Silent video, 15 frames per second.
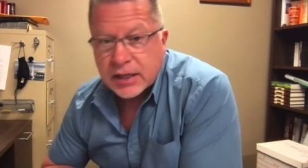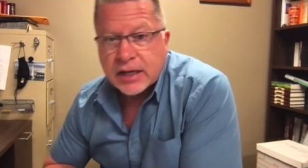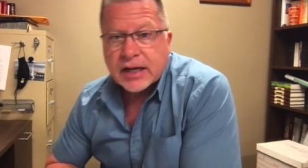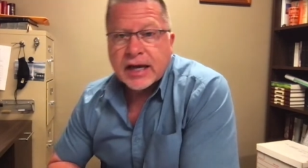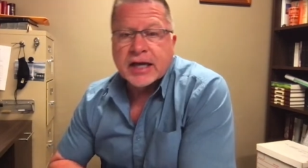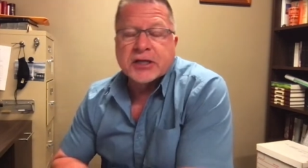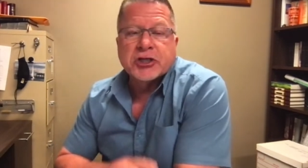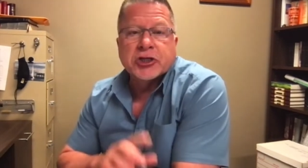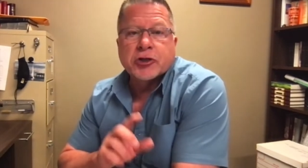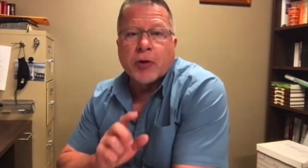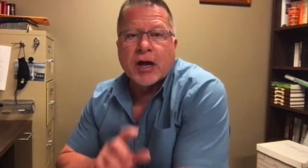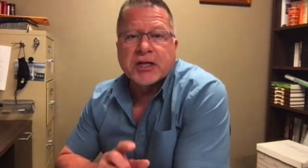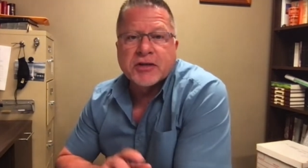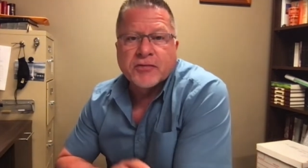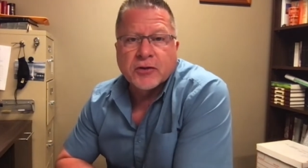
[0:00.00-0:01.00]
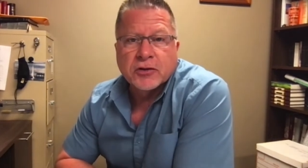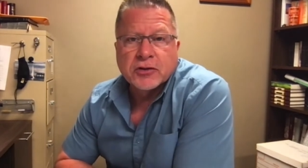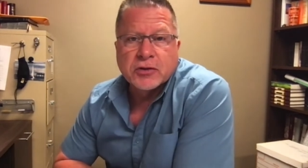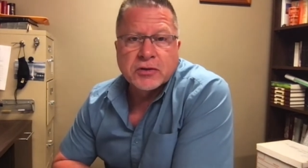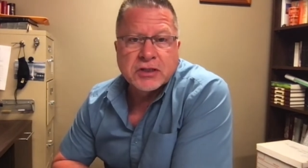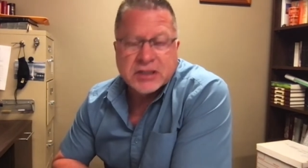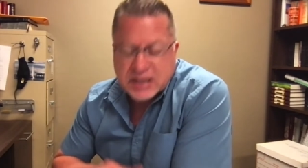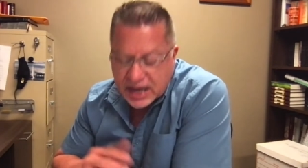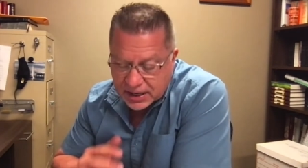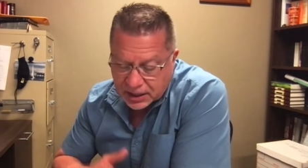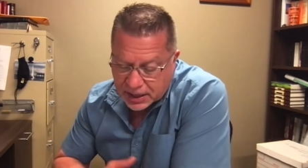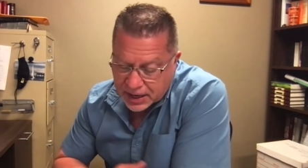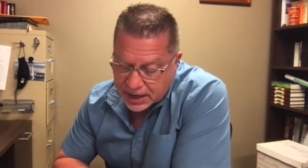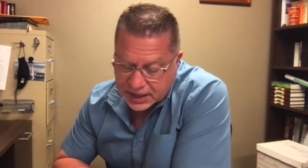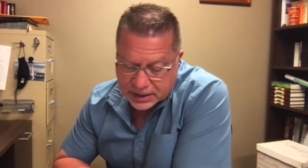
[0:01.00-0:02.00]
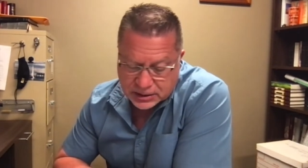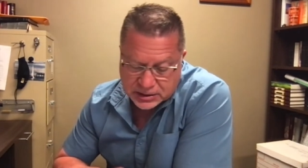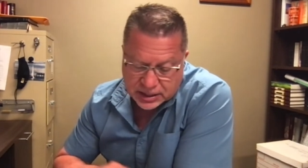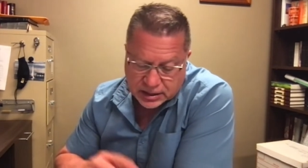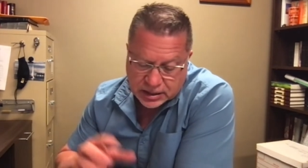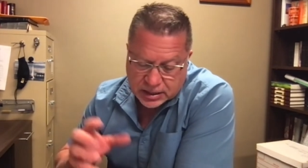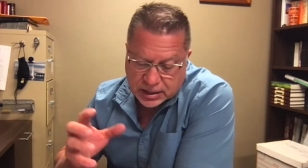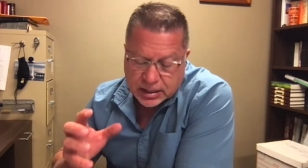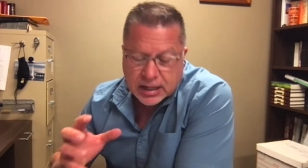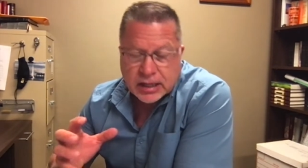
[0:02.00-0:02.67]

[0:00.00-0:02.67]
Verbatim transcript: and stressful due to deadlines and the,